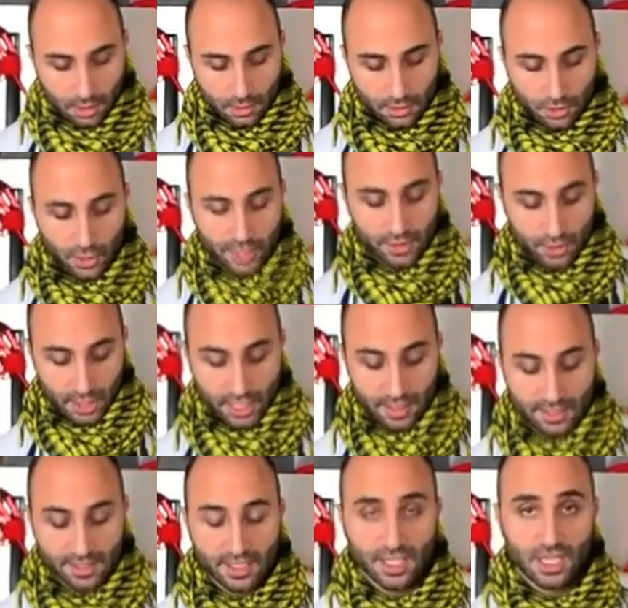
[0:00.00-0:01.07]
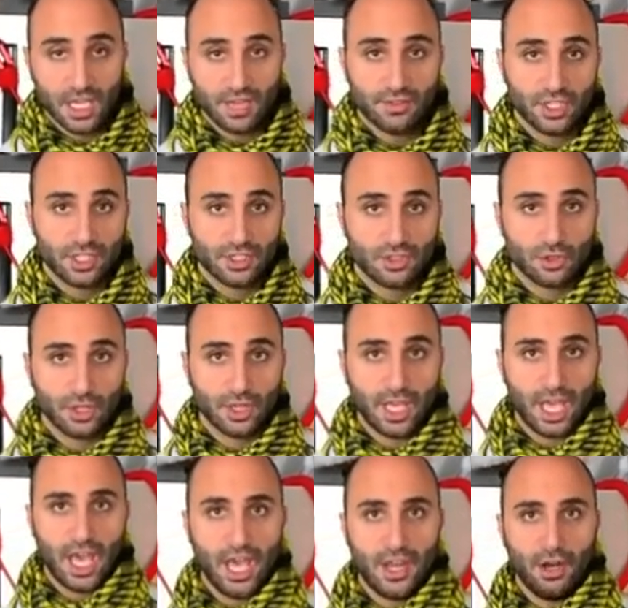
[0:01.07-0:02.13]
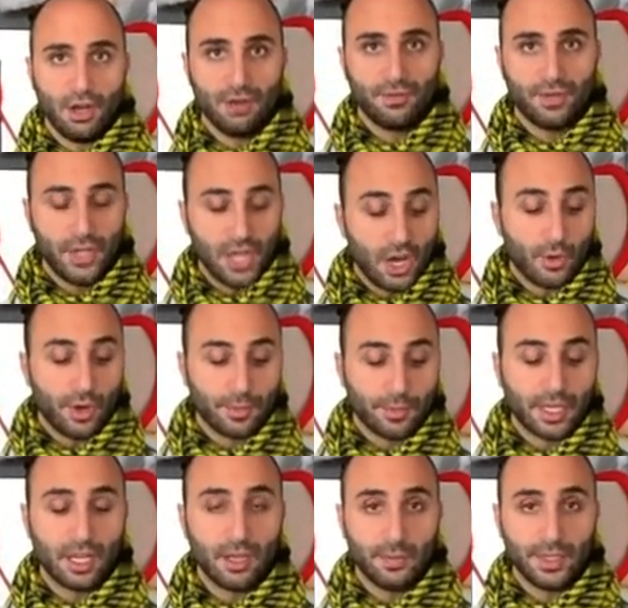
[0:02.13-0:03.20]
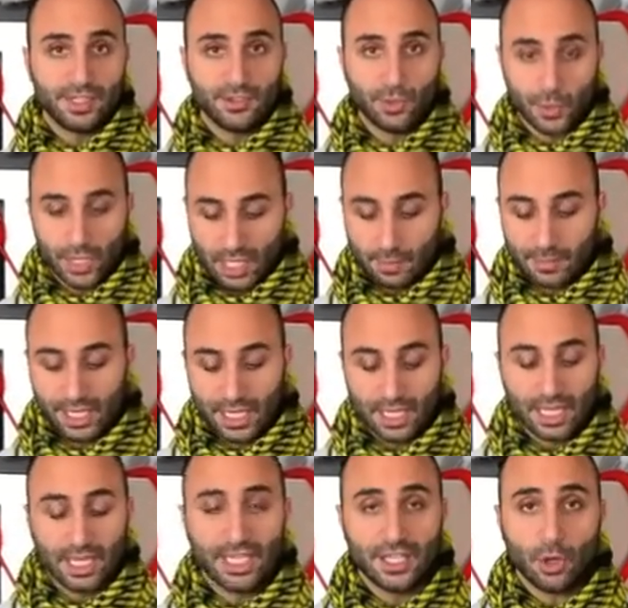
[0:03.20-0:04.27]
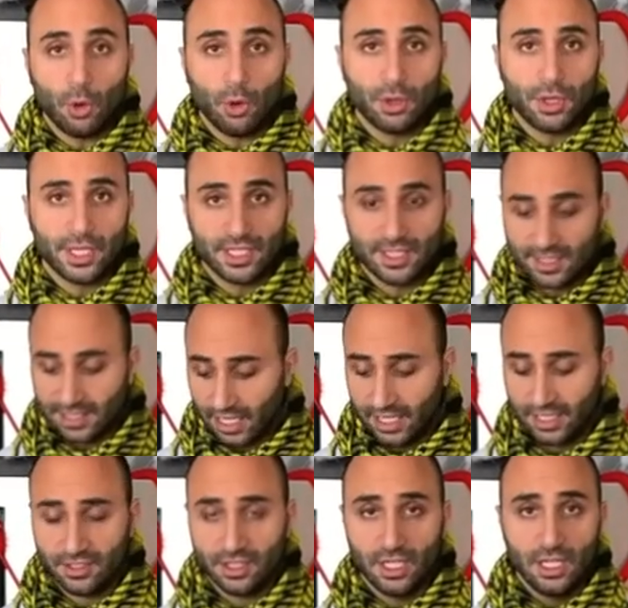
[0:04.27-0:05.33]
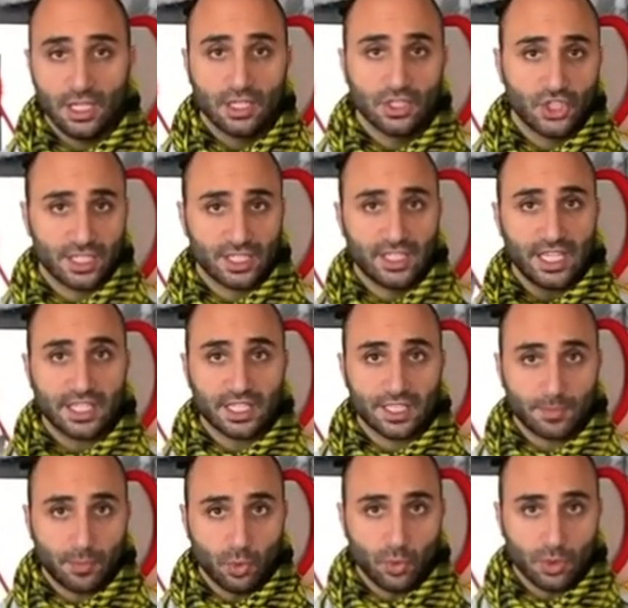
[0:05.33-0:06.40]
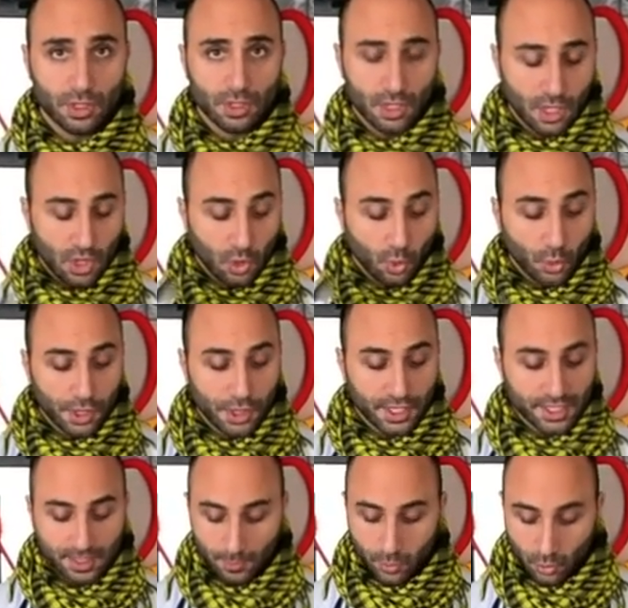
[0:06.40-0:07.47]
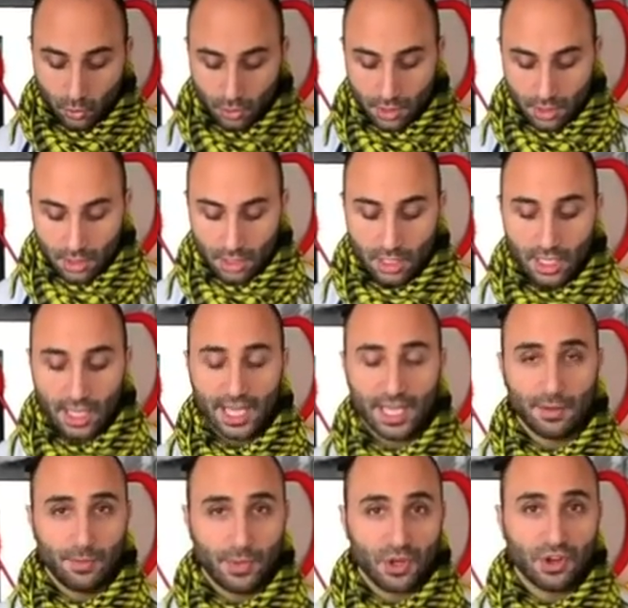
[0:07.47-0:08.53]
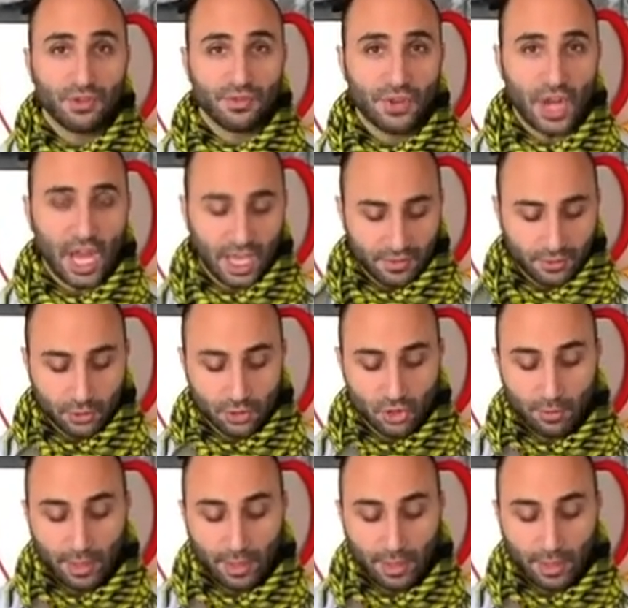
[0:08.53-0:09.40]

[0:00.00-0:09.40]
So as you can see, I've just took the head off, and now what I'm gonna be doing, I'm gonna clean all the inside. Just take a spoon, with the spoon and a bit of knife, because you